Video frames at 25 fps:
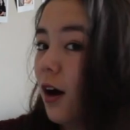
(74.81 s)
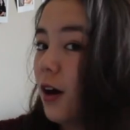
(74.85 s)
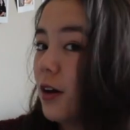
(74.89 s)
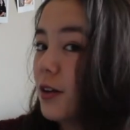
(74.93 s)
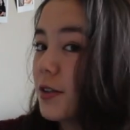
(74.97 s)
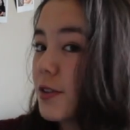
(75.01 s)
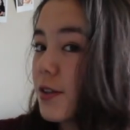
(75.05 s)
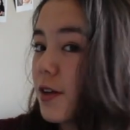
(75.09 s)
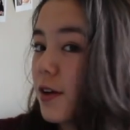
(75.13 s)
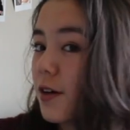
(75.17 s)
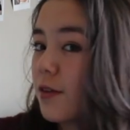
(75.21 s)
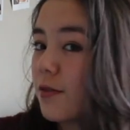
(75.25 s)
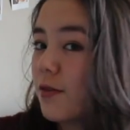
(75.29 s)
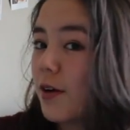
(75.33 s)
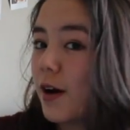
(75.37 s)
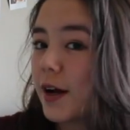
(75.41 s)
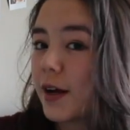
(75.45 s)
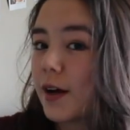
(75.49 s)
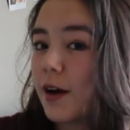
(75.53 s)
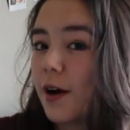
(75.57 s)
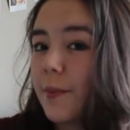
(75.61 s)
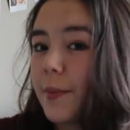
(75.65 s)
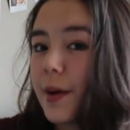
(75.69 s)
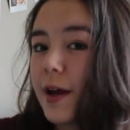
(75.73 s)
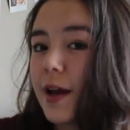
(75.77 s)
Also,
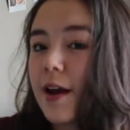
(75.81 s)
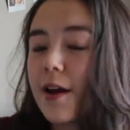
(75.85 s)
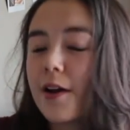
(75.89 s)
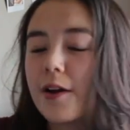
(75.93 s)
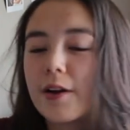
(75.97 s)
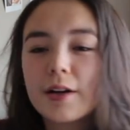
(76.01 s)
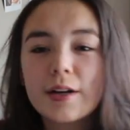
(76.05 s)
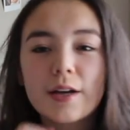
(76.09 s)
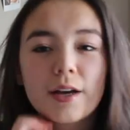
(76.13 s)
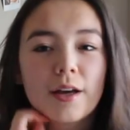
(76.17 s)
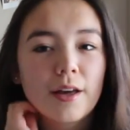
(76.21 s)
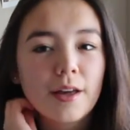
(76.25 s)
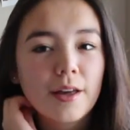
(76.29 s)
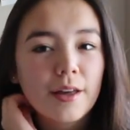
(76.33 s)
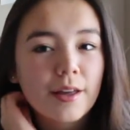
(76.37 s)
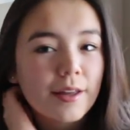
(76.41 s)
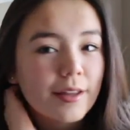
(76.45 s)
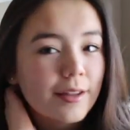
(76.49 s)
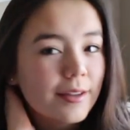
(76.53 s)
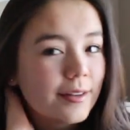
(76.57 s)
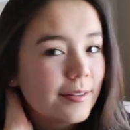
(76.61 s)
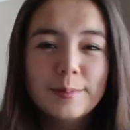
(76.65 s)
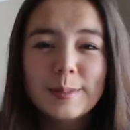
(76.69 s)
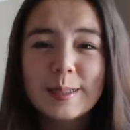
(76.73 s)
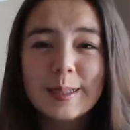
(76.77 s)
I got my
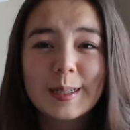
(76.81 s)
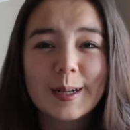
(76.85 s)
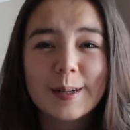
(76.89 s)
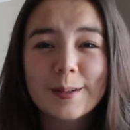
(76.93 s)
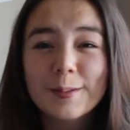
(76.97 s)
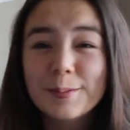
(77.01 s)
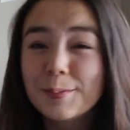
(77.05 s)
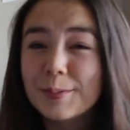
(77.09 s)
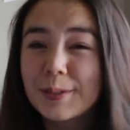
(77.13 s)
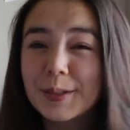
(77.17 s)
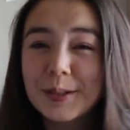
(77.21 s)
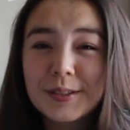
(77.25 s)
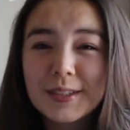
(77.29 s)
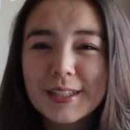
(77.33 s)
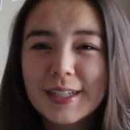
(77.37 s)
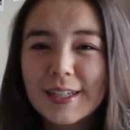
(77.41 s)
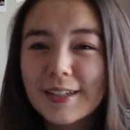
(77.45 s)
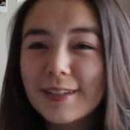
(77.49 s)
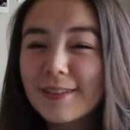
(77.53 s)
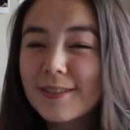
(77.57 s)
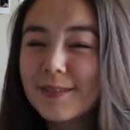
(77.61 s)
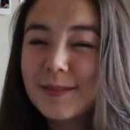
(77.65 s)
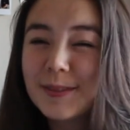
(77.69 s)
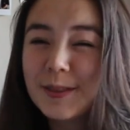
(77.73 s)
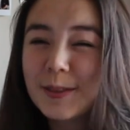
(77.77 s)
haircut, you know, new
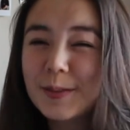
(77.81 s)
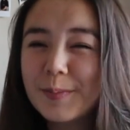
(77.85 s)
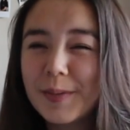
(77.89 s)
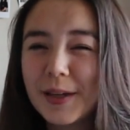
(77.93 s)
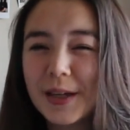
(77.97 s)
year, new